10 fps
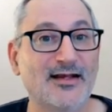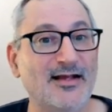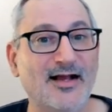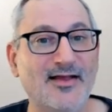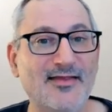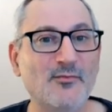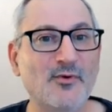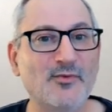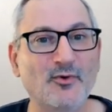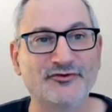And then when we
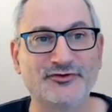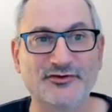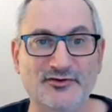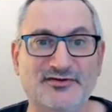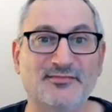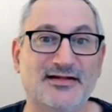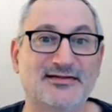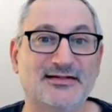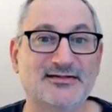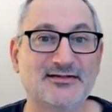want to do a semantic
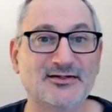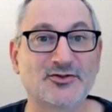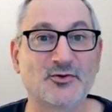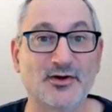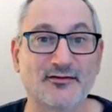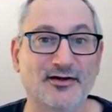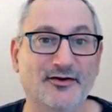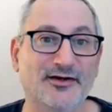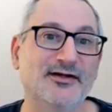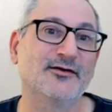search query on
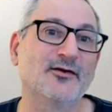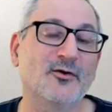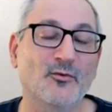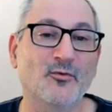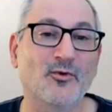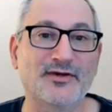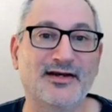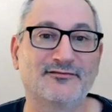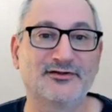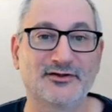it, what we have to
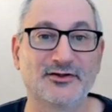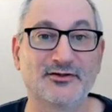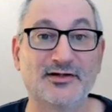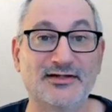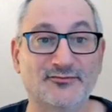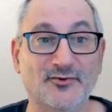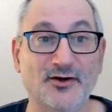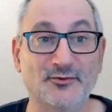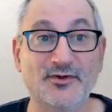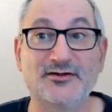do is we
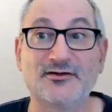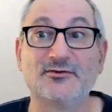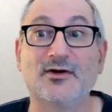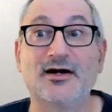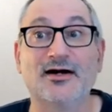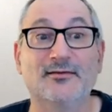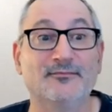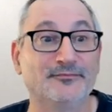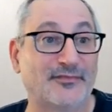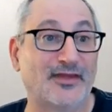do
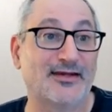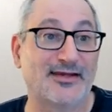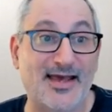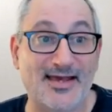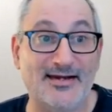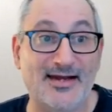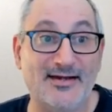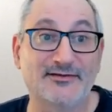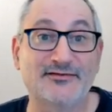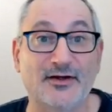KNN,
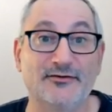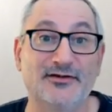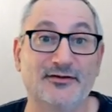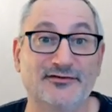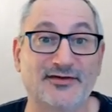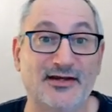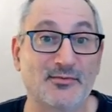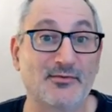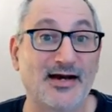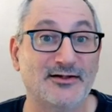so nearest neighbor
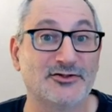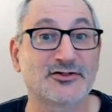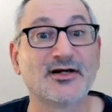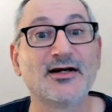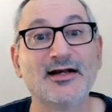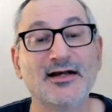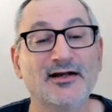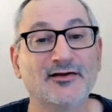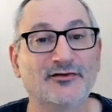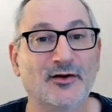match.
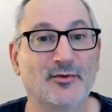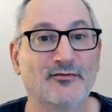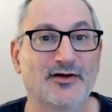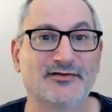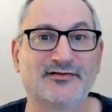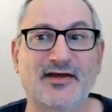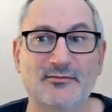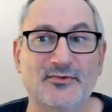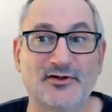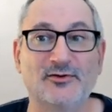So we run a statement
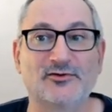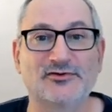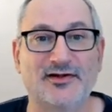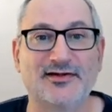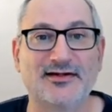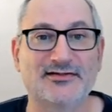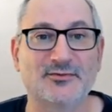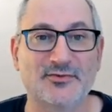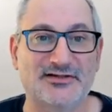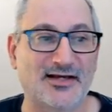that looks like this, and we
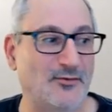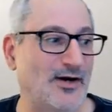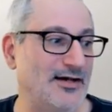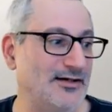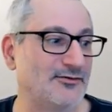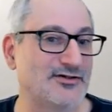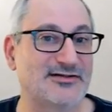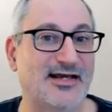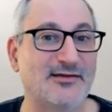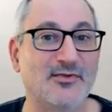say where nearest
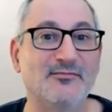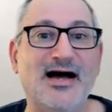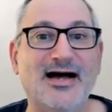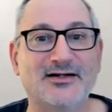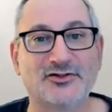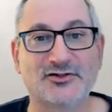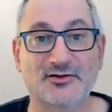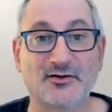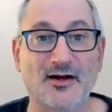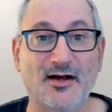neighbor match
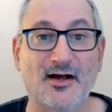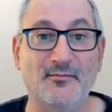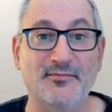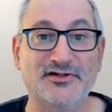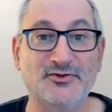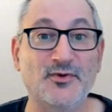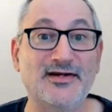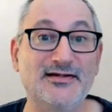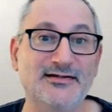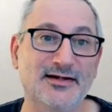
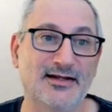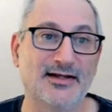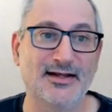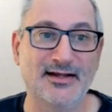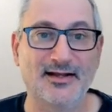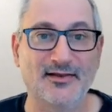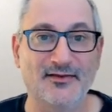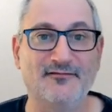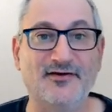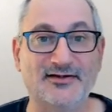between the
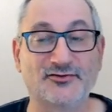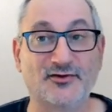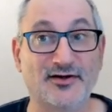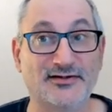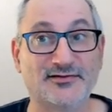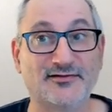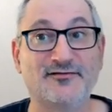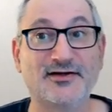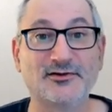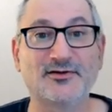vectorized
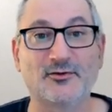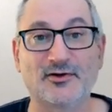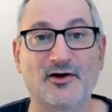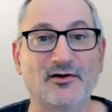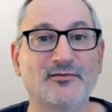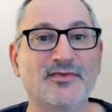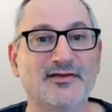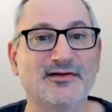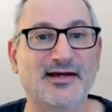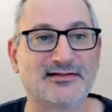field or column in the
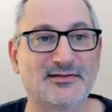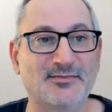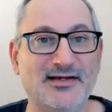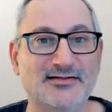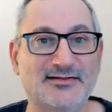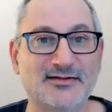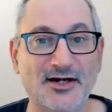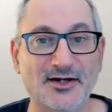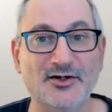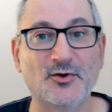database and a
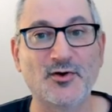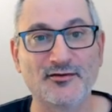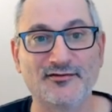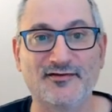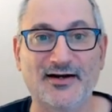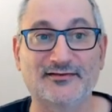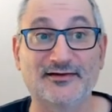query vector.